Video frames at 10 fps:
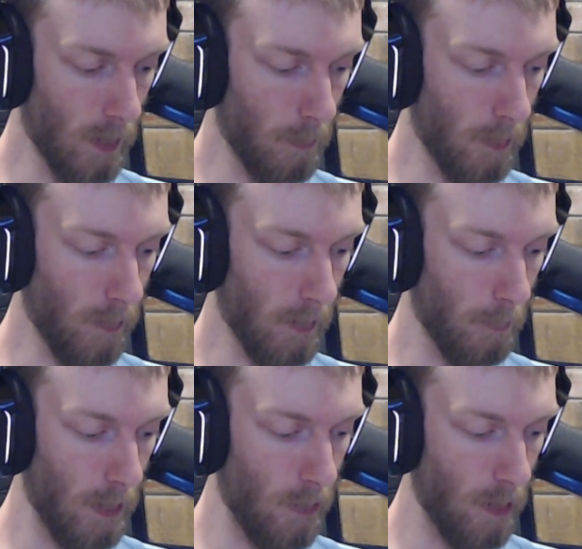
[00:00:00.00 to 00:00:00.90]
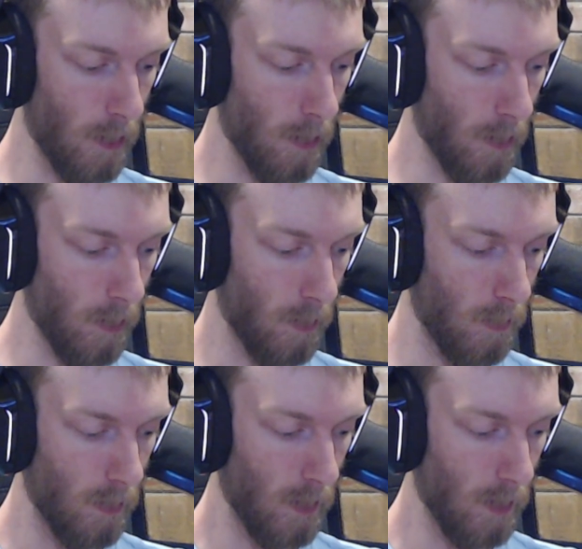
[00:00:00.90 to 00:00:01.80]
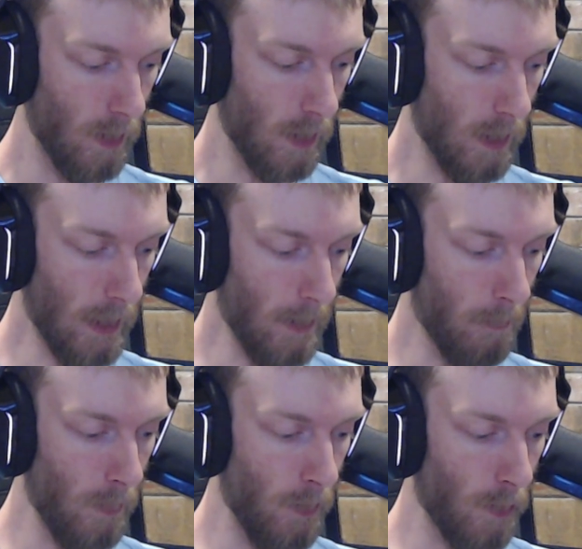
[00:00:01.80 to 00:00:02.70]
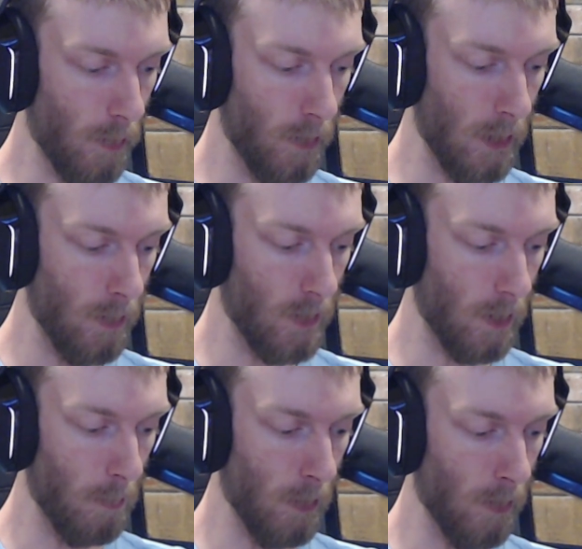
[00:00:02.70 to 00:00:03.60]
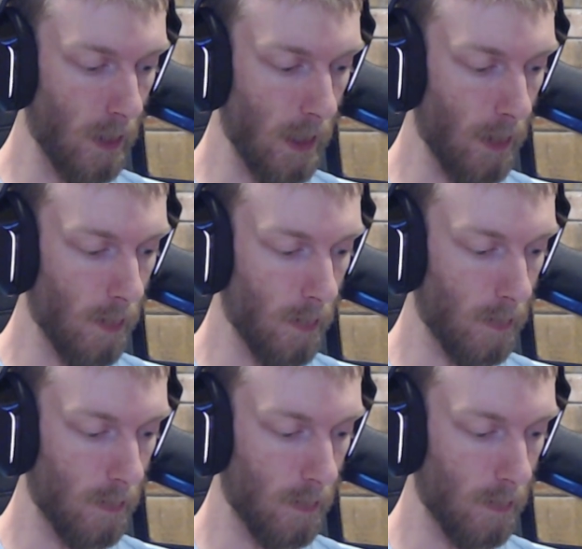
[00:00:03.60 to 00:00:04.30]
Alright, Pidgeotto. I'm not going to use the communicator.